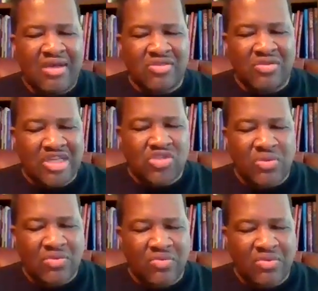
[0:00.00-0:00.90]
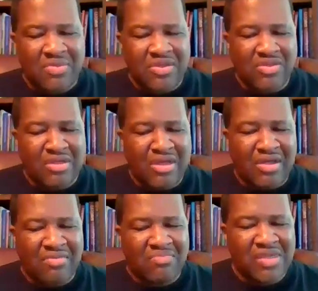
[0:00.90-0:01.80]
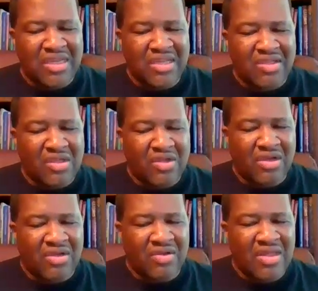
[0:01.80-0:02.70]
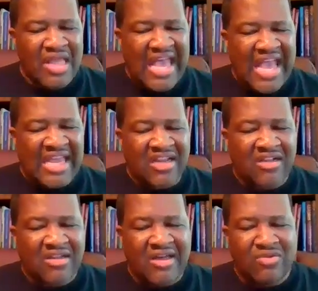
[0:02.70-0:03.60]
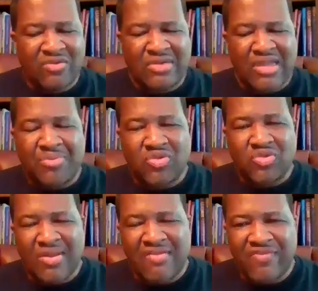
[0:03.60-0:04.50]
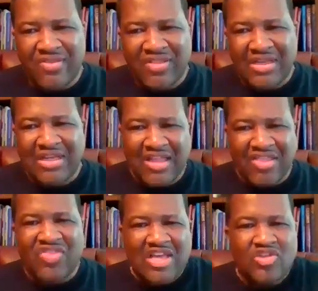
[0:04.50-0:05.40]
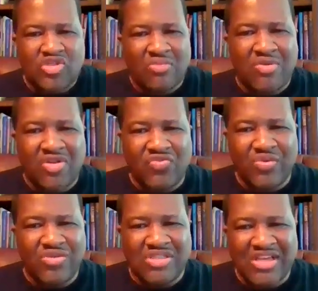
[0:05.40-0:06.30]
So next week we'll be meeting at 8 o'clock on April 25th. And again, thank you so much for your